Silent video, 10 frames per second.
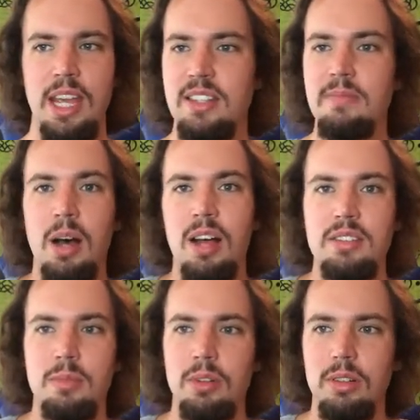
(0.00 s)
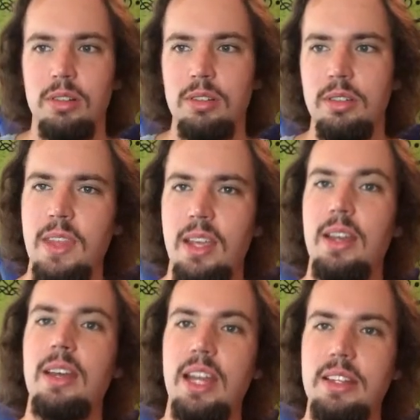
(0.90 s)
It's impossible.
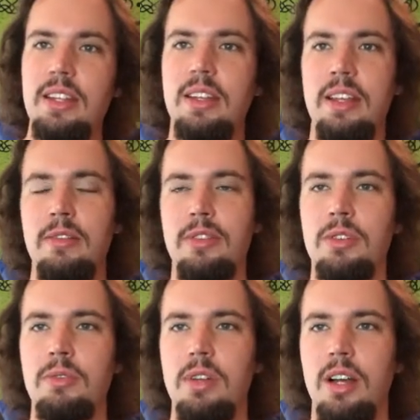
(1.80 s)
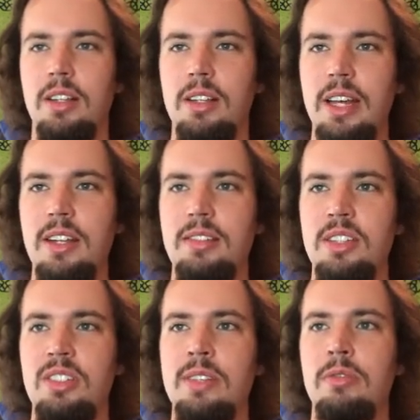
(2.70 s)
And then in the interview, the lady
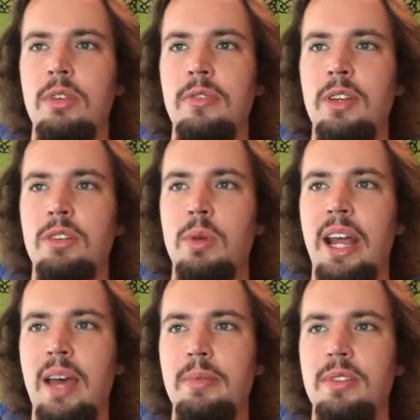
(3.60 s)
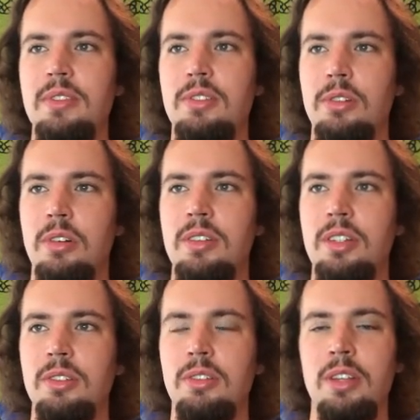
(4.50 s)
said she never revealed what happened to her
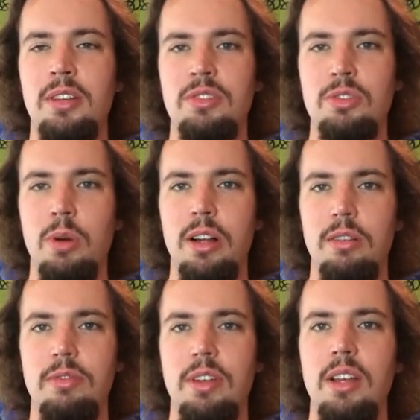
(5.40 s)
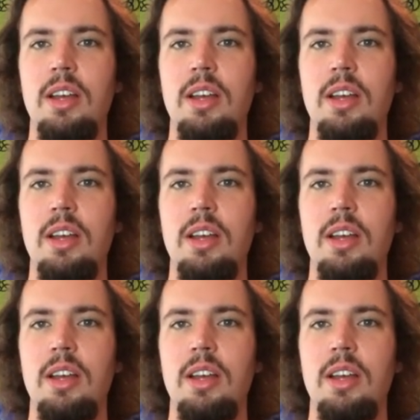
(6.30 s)
until 2012.